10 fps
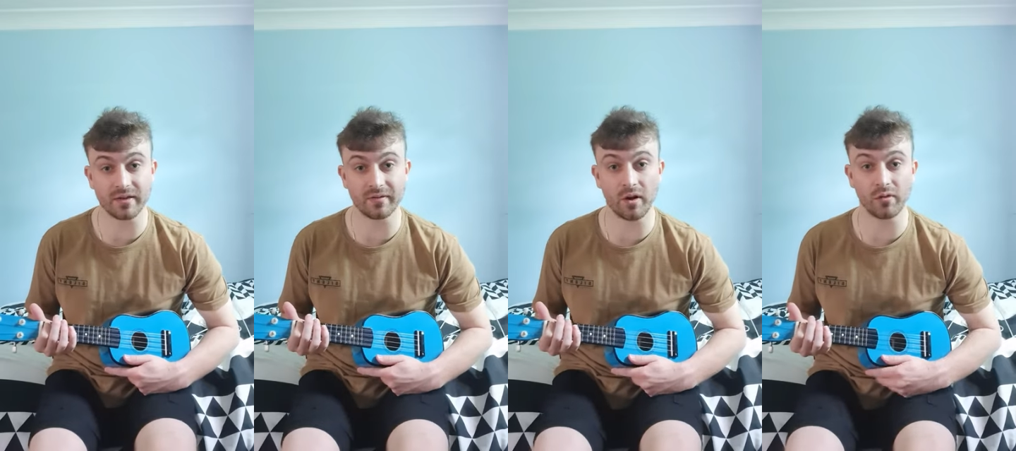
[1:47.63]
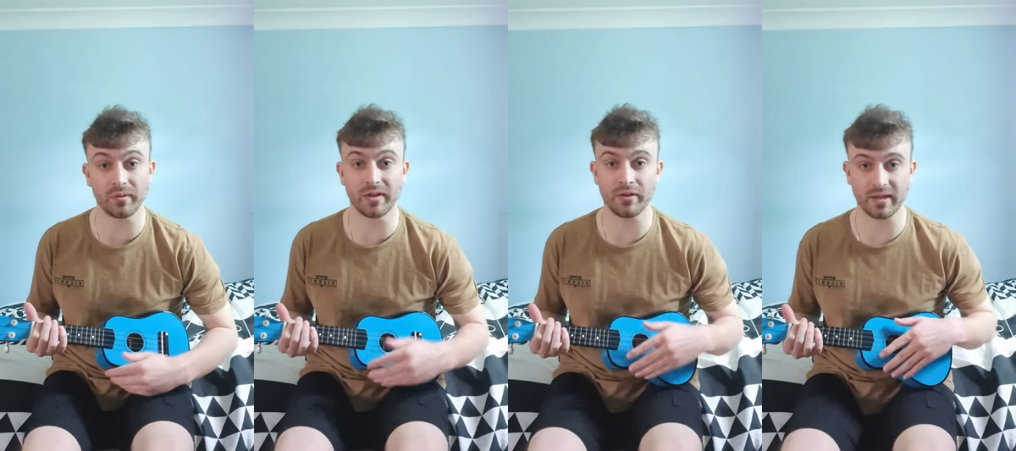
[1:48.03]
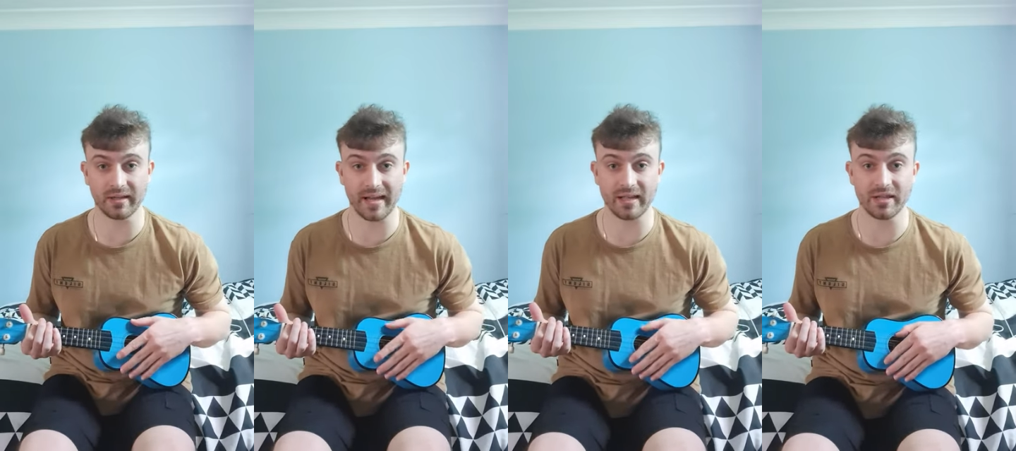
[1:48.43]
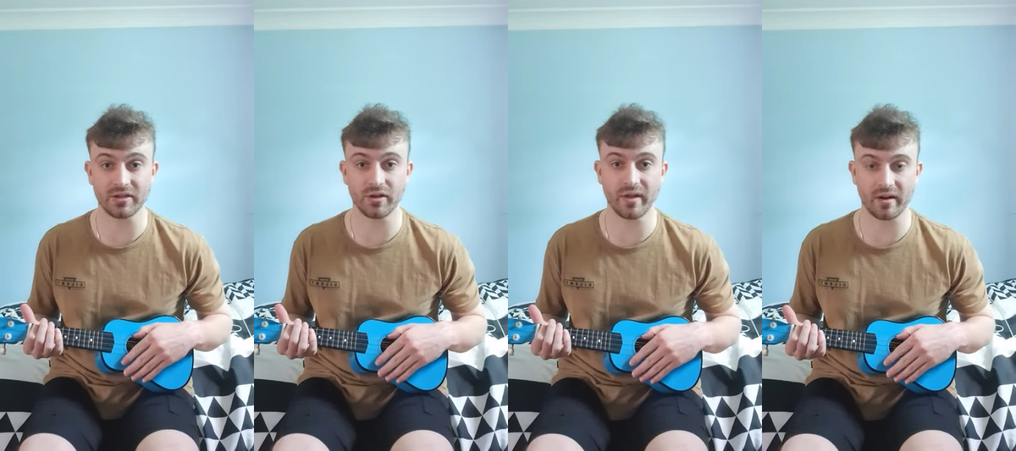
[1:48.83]
involved with ukulele.
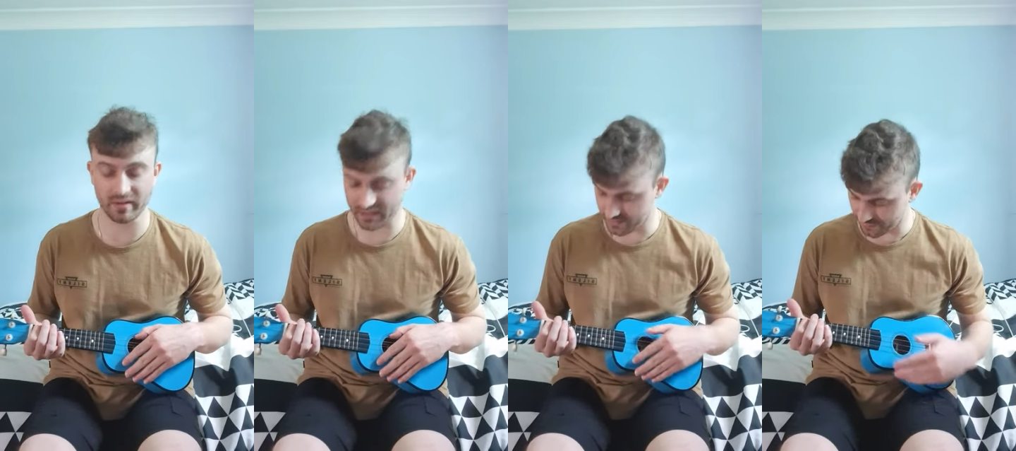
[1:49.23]
So there is